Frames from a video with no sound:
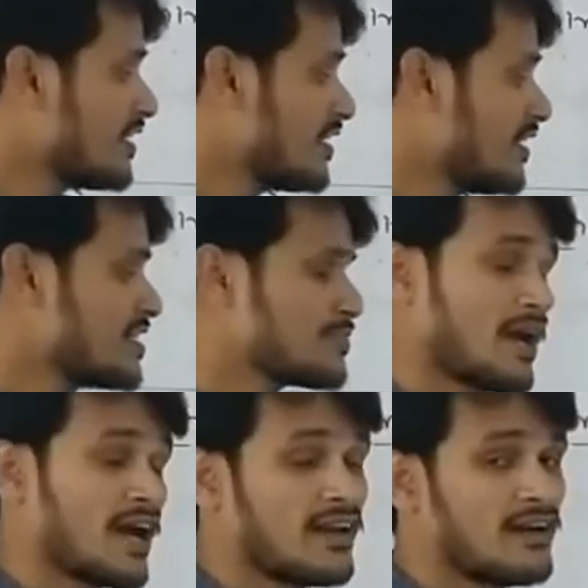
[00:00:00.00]
ray is
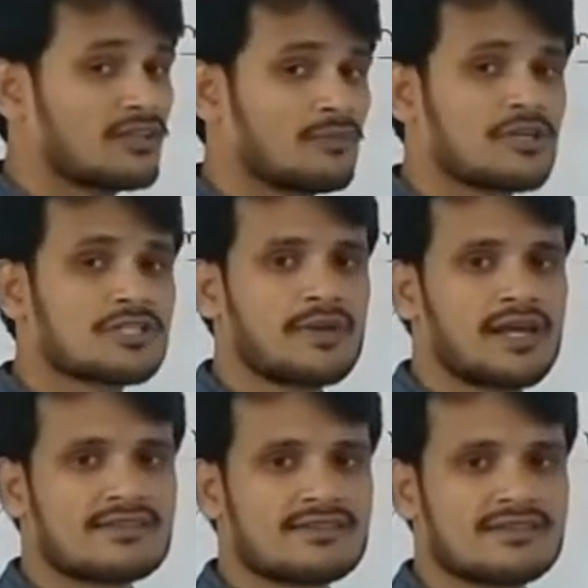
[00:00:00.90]
parallel to the principal
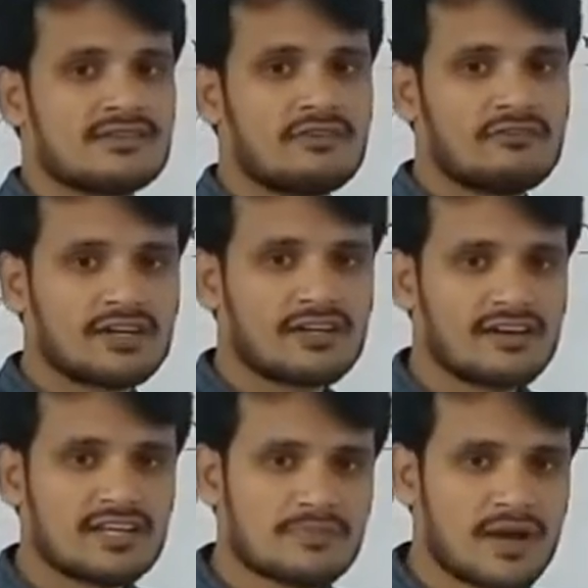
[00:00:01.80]
axis. If reflected
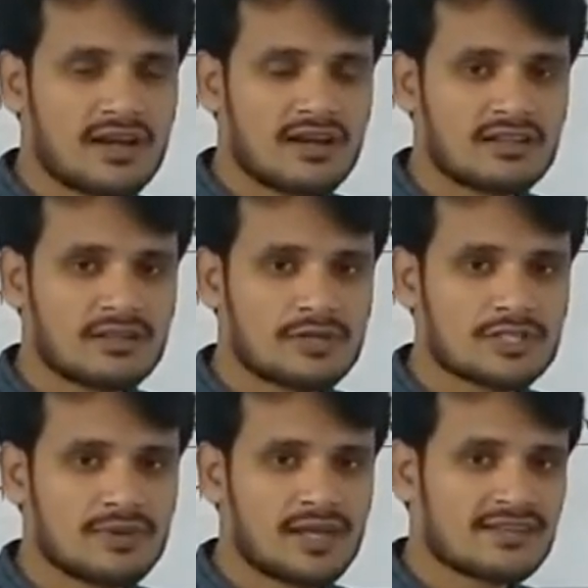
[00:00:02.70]
ray is parallel to the
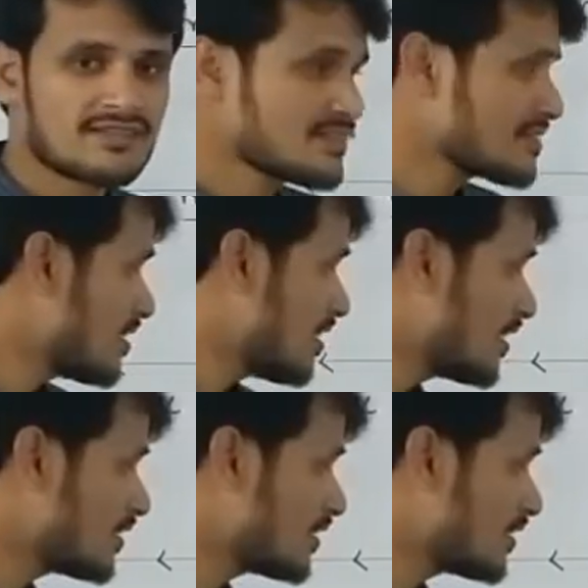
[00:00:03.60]
principal axis on